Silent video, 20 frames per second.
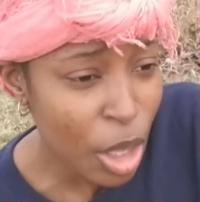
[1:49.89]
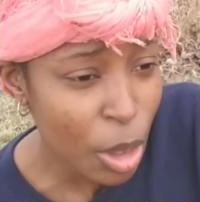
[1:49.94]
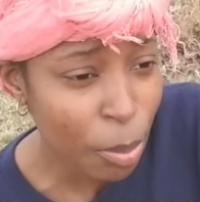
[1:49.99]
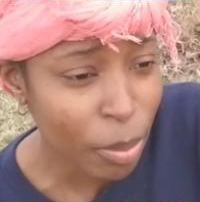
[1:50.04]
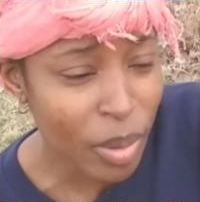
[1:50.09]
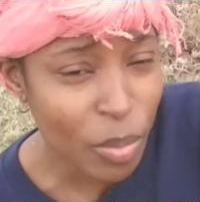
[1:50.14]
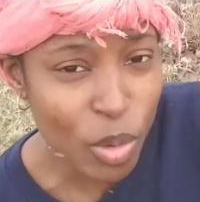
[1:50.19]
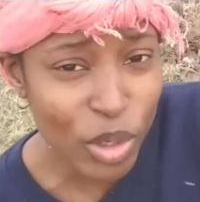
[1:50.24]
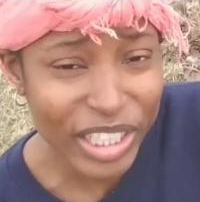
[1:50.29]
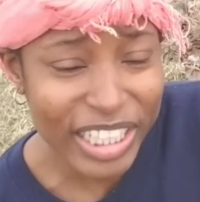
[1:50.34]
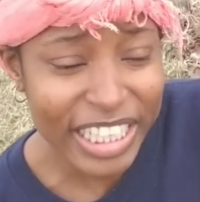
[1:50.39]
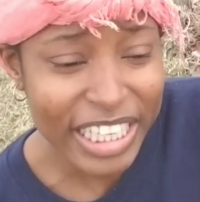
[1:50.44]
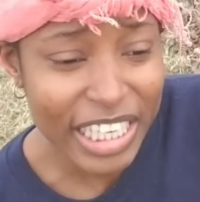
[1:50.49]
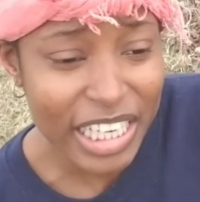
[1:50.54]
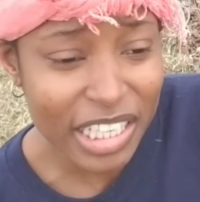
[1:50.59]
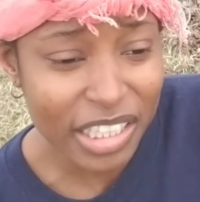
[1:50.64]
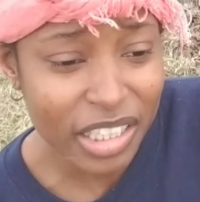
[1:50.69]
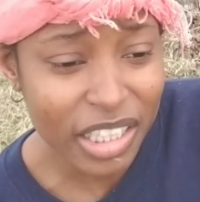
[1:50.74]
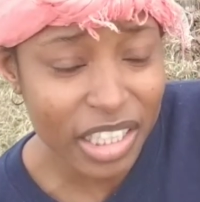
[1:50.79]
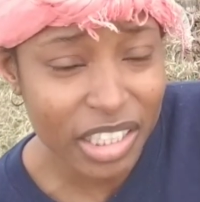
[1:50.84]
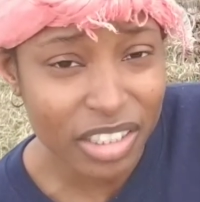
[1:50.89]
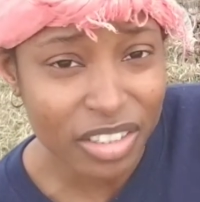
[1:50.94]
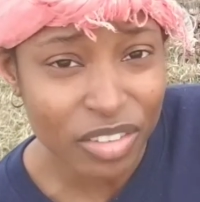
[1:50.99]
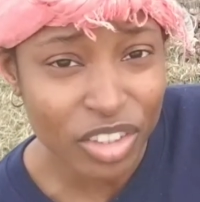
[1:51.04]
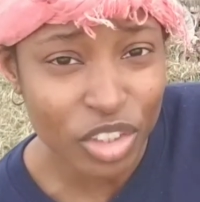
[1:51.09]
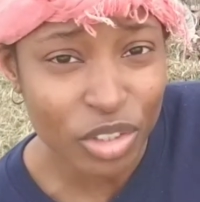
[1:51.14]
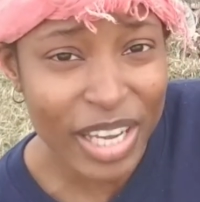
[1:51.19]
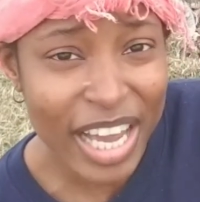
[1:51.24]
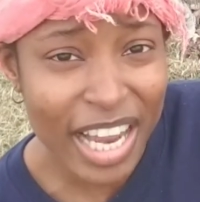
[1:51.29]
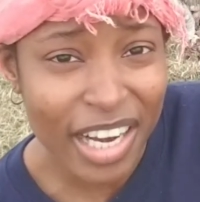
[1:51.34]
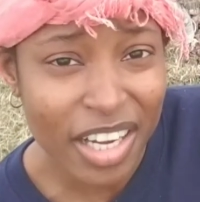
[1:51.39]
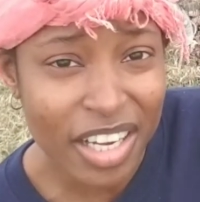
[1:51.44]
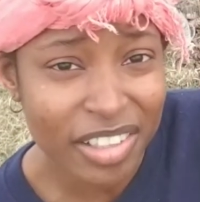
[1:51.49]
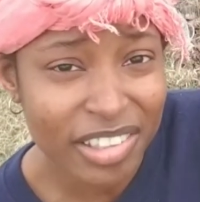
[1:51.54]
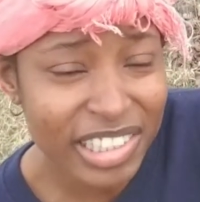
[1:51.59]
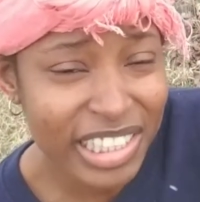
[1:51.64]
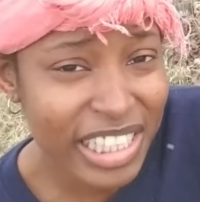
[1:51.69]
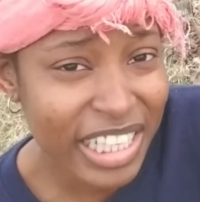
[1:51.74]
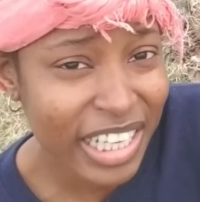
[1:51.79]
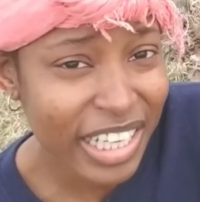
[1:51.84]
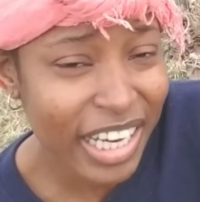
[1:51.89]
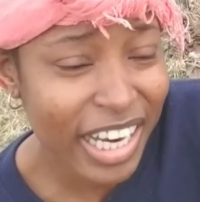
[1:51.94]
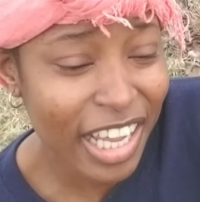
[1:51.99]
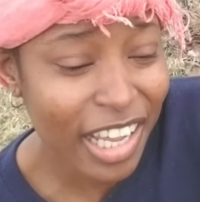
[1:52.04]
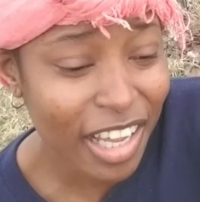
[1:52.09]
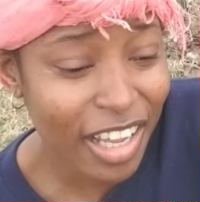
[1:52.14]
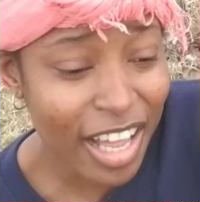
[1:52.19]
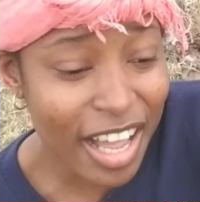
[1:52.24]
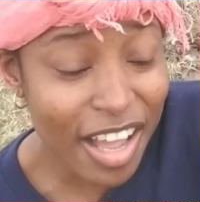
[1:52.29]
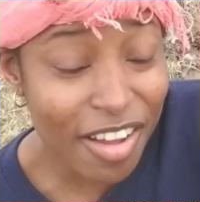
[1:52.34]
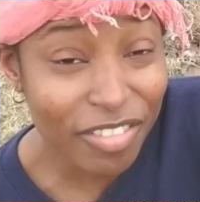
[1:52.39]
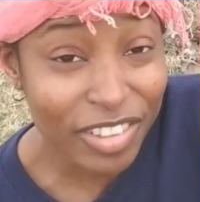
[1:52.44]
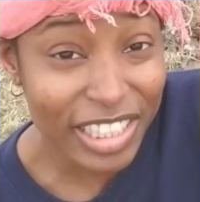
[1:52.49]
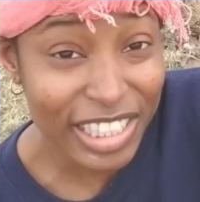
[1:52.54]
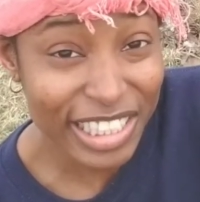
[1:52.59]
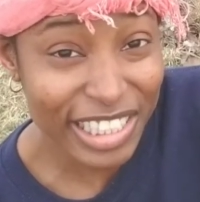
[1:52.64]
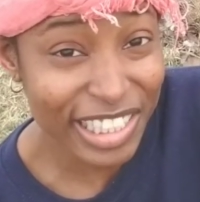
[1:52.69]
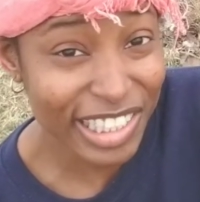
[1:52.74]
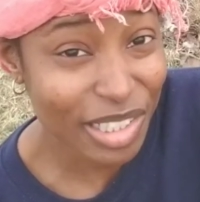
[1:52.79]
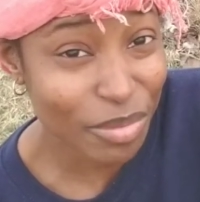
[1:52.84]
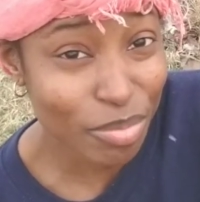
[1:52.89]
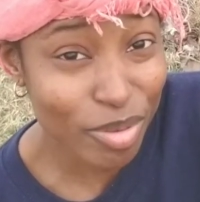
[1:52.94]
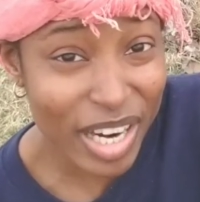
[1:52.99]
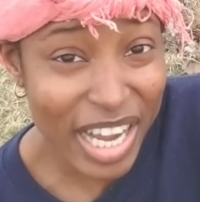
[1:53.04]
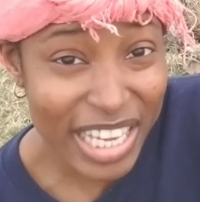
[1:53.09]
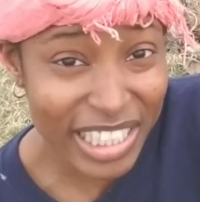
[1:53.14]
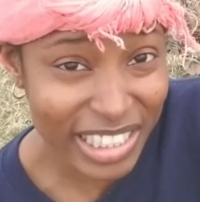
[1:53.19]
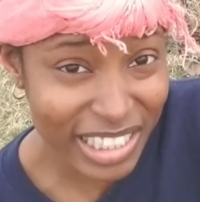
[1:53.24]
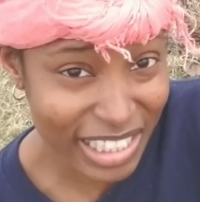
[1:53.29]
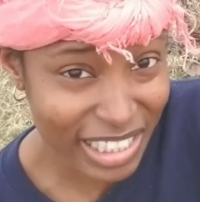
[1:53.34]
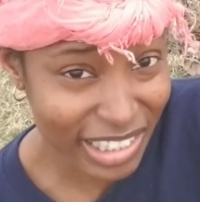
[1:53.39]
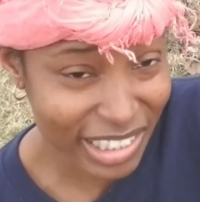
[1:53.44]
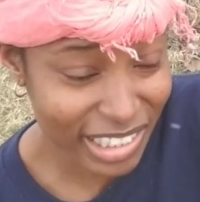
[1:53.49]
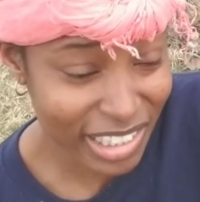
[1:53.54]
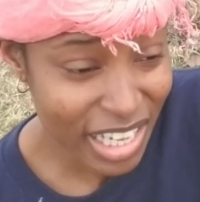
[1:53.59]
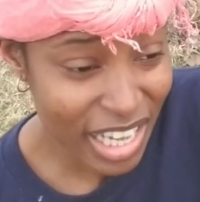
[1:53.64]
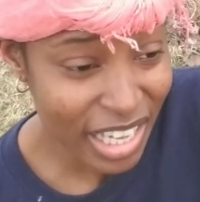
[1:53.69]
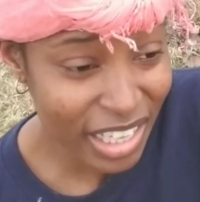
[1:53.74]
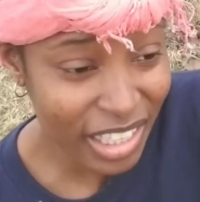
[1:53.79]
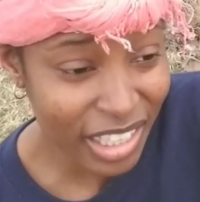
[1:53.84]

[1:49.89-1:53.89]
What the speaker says: But more than anything, you got to understand that confidence is a process.